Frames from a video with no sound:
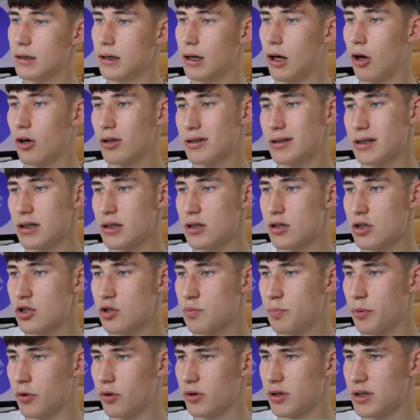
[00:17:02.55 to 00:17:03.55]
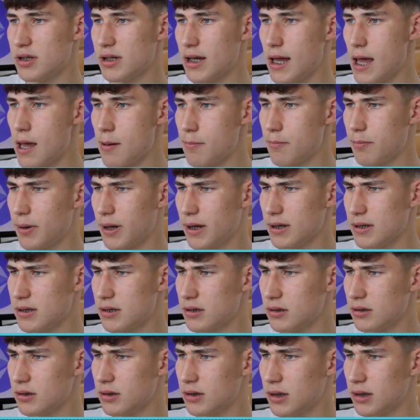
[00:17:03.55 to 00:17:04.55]
I did spot this M
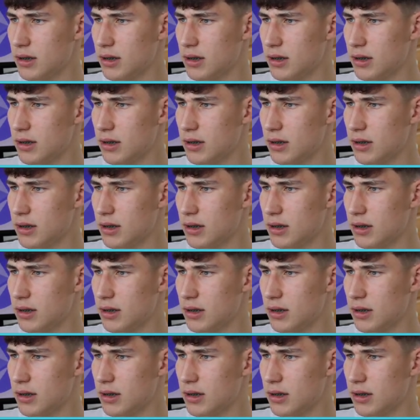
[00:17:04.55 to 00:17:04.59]
pattern